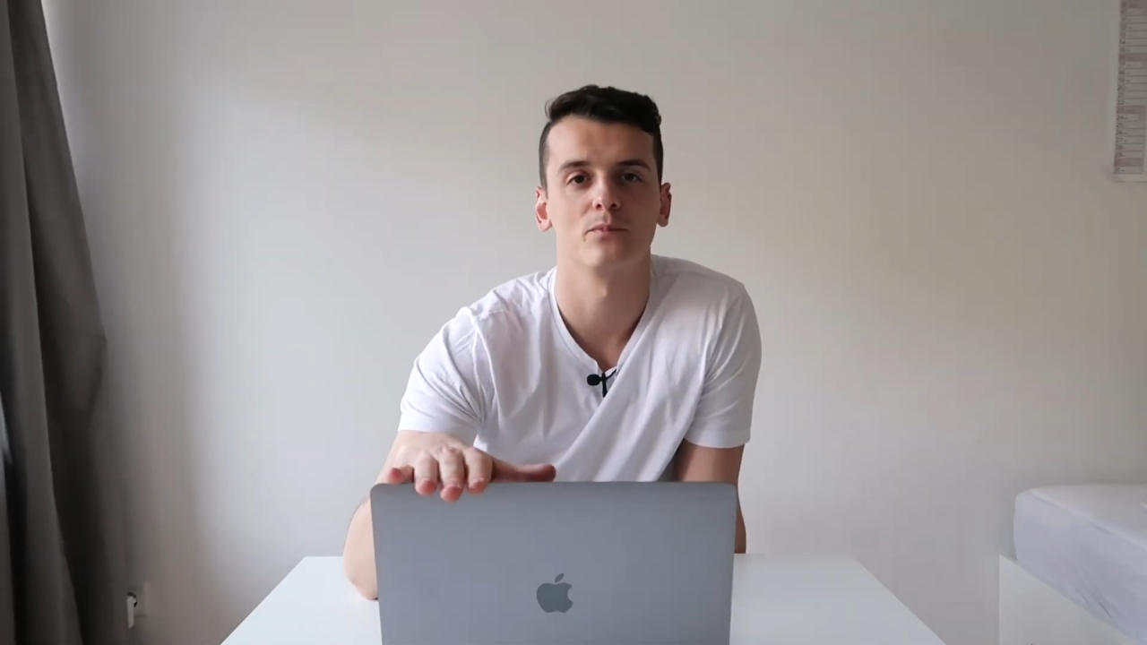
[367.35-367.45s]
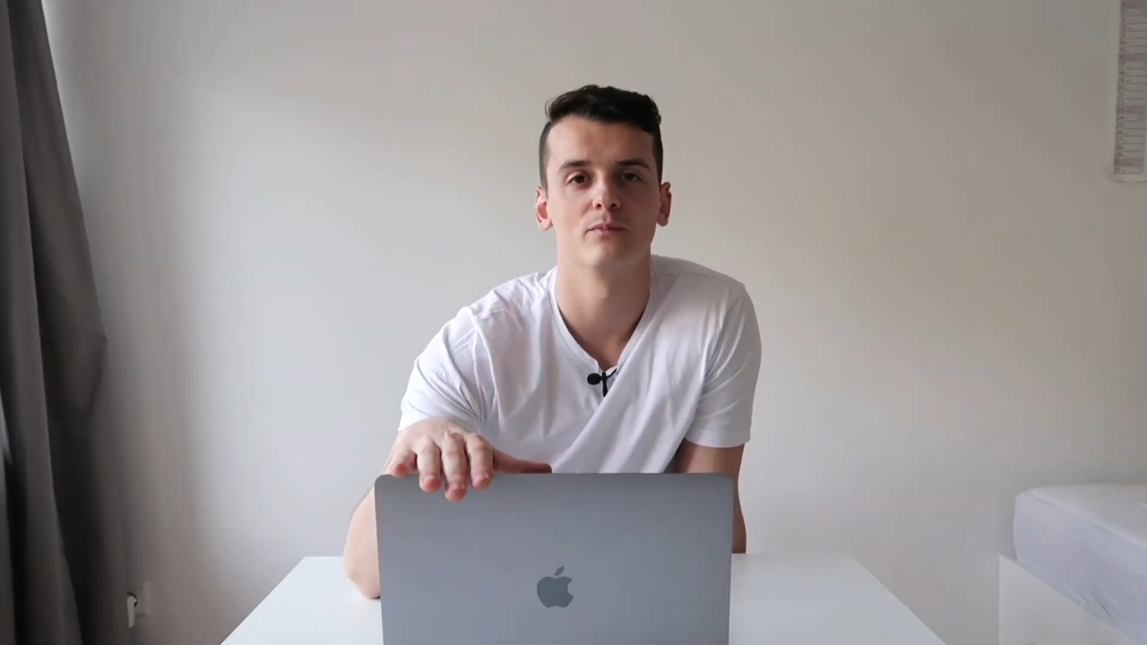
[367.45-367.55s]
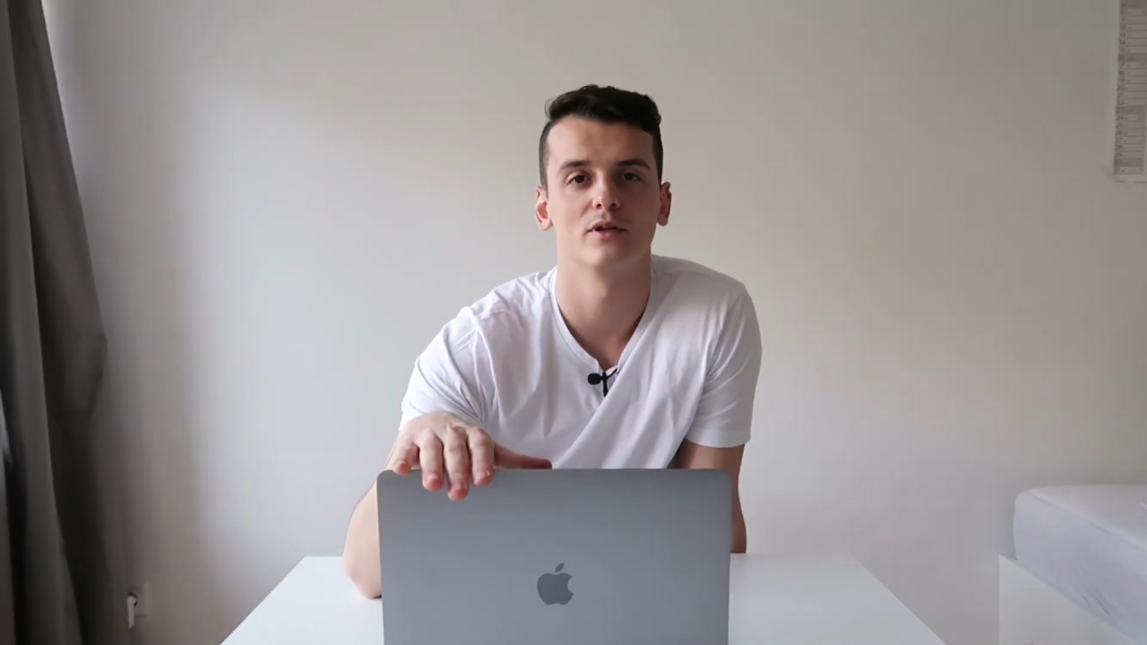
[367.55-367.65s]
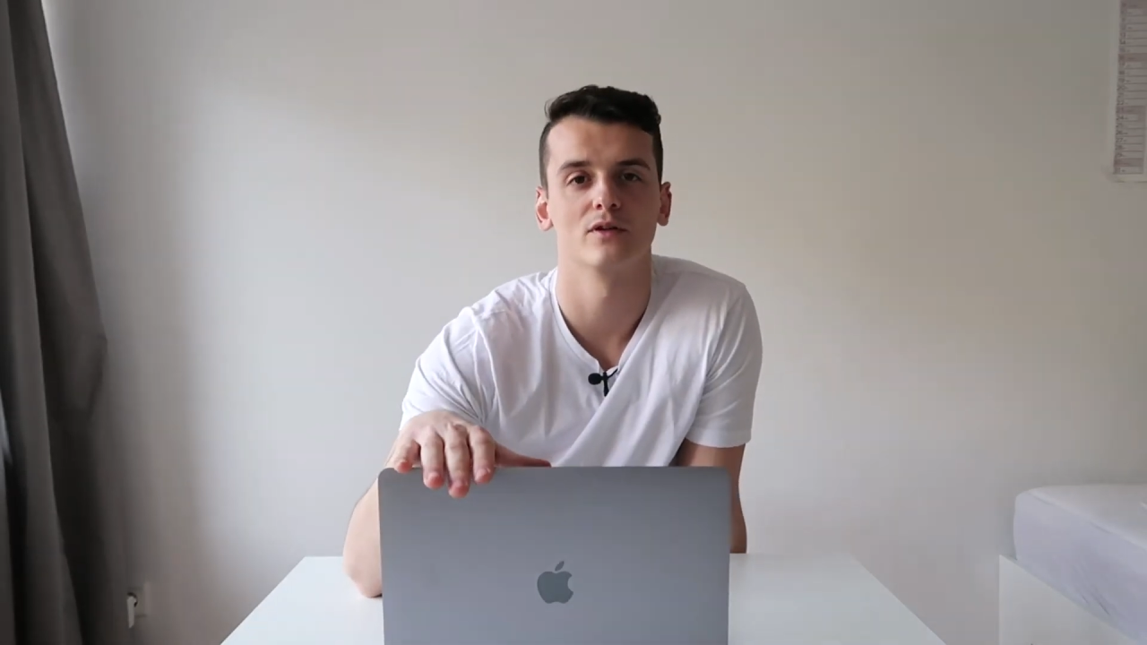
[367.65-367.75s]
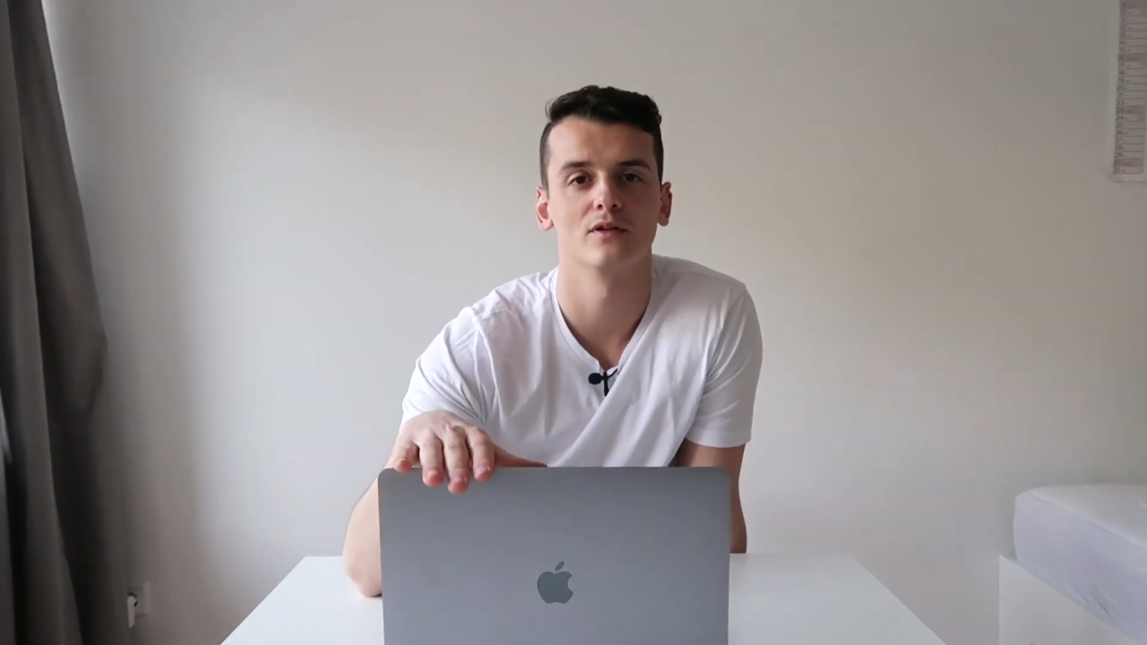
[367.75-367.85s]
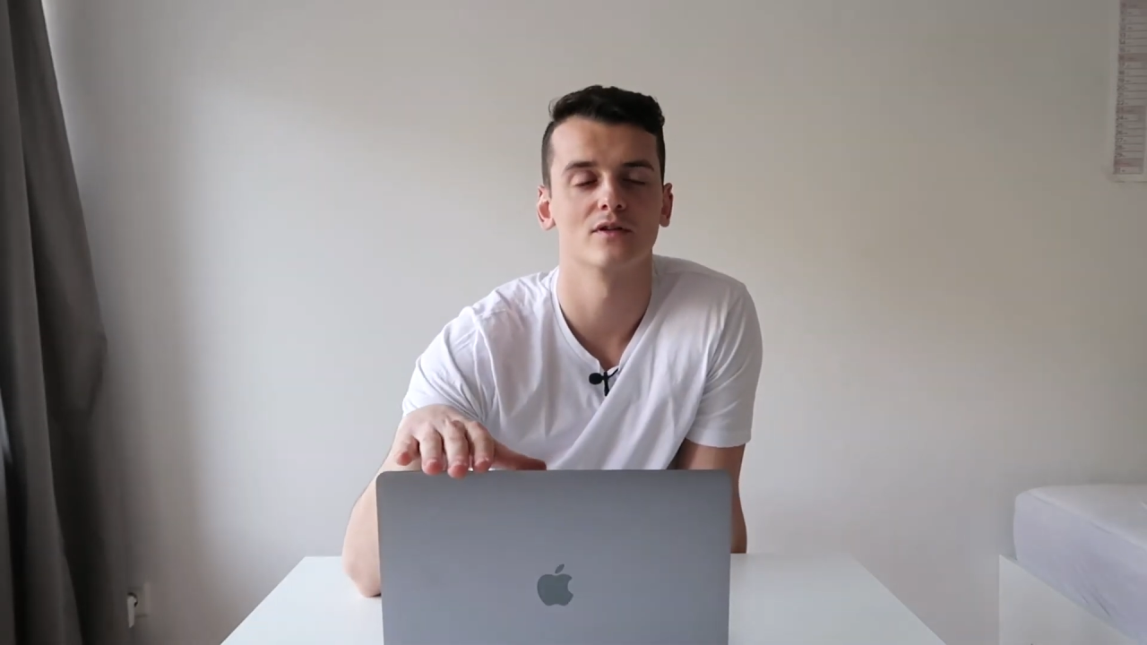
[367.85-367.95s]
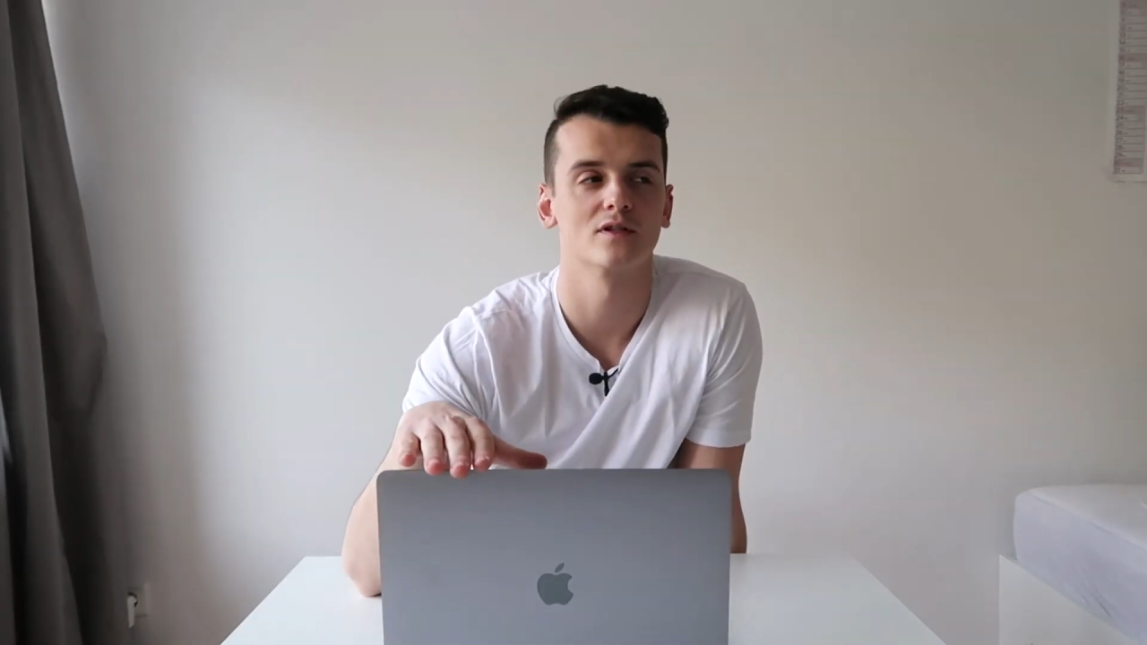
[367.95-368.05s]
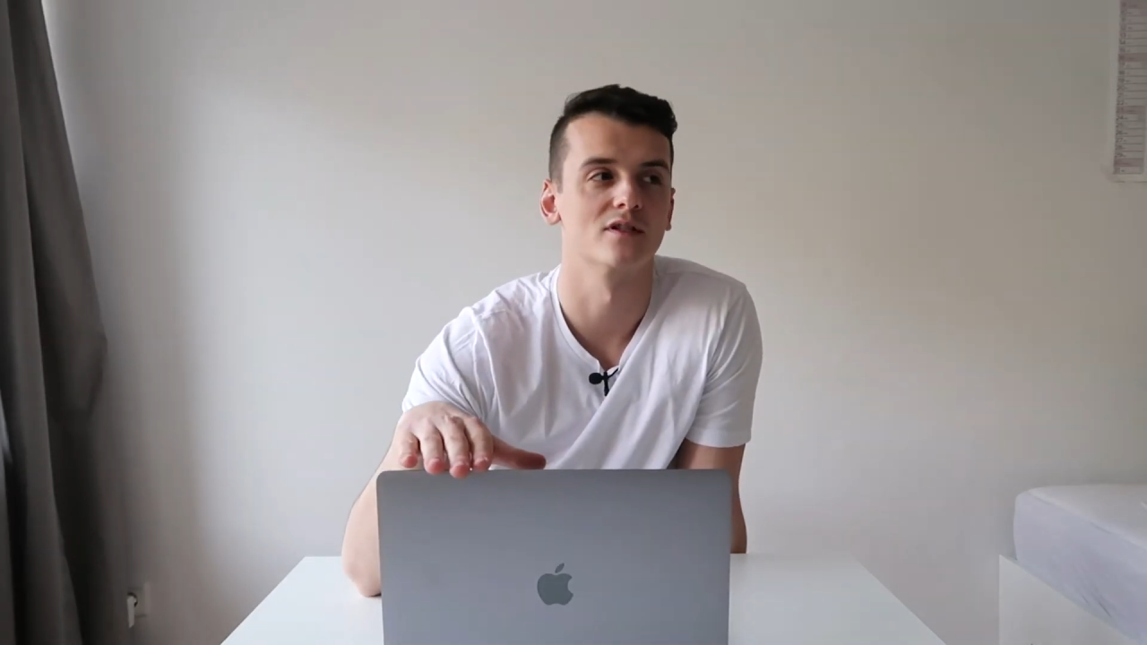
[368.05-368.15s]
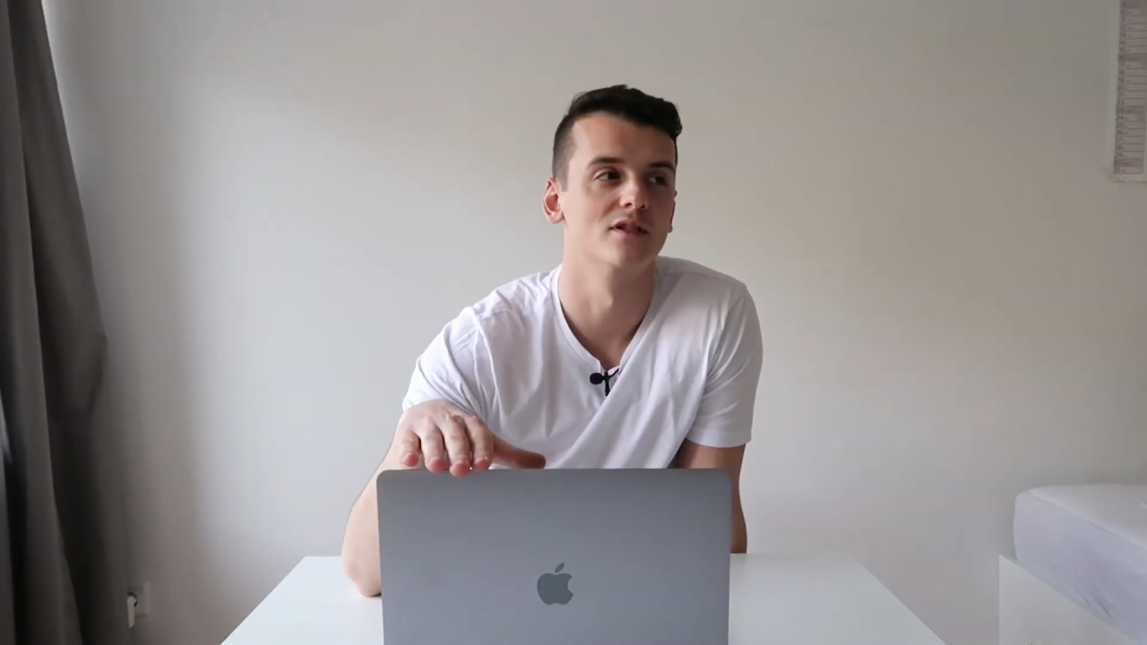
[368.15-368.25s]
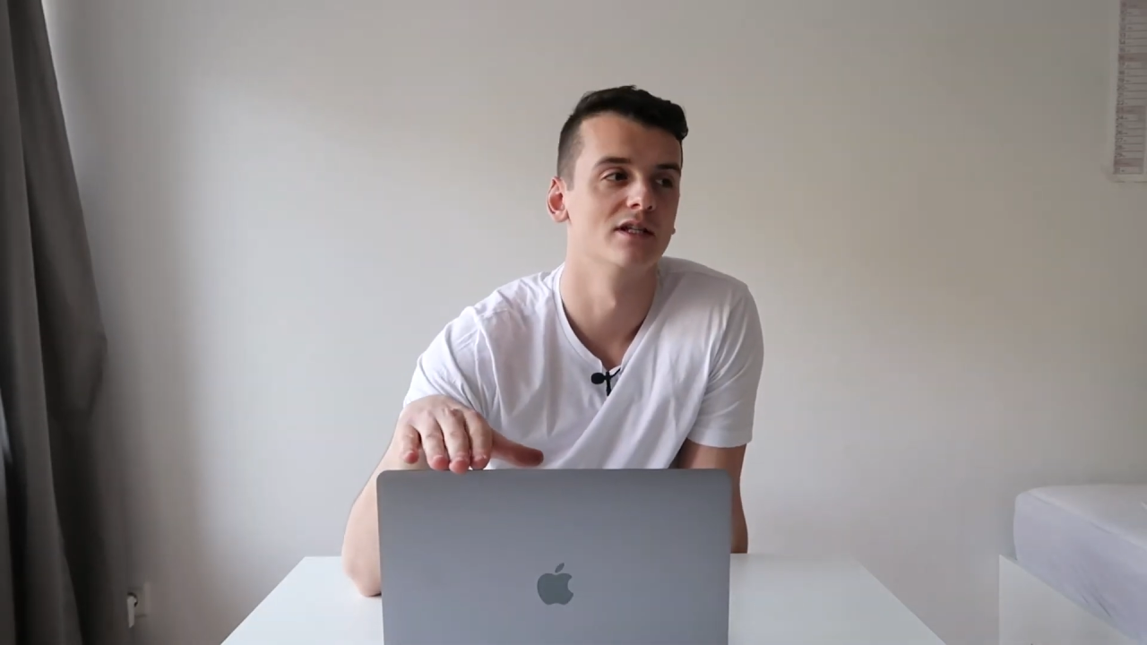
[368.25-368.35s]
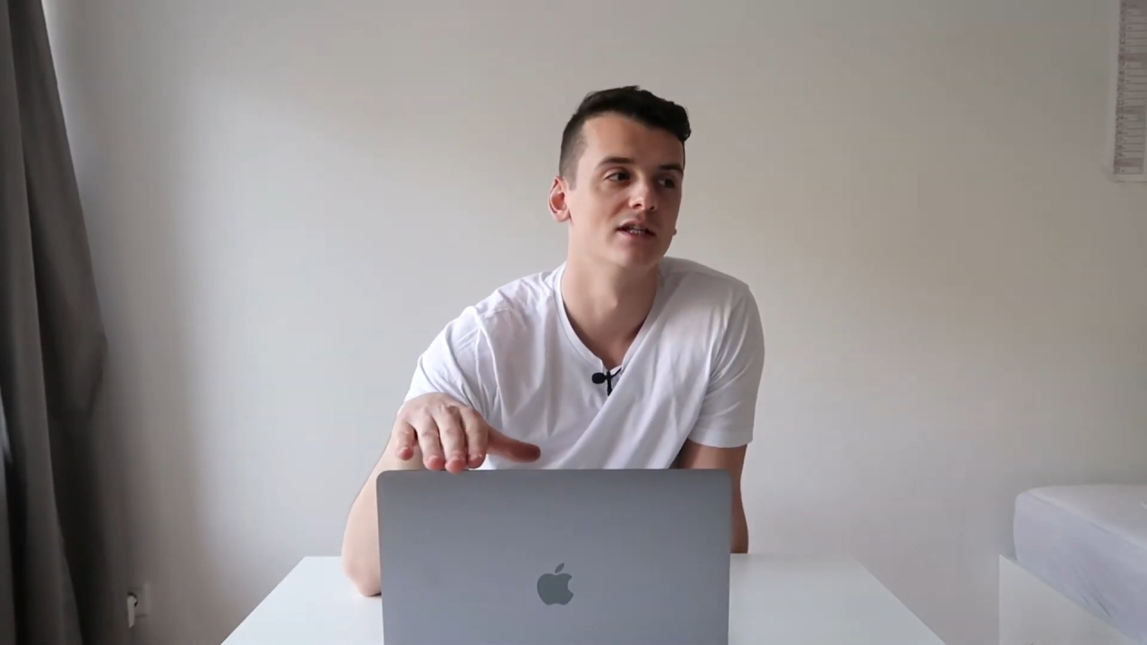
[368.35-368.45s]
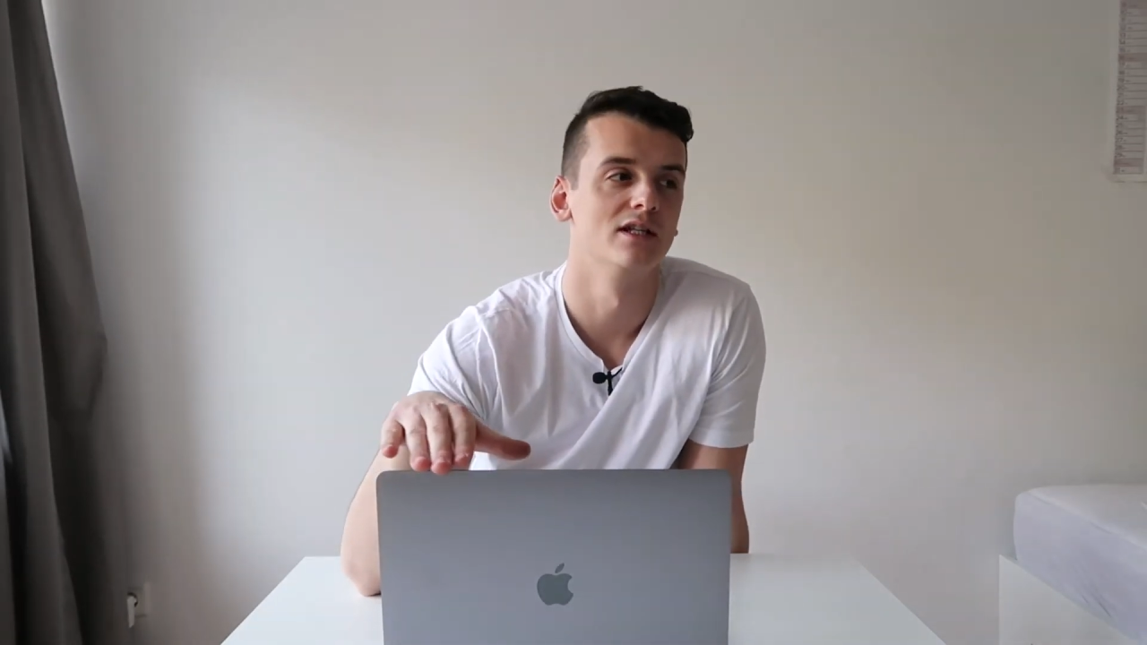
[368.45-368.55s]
because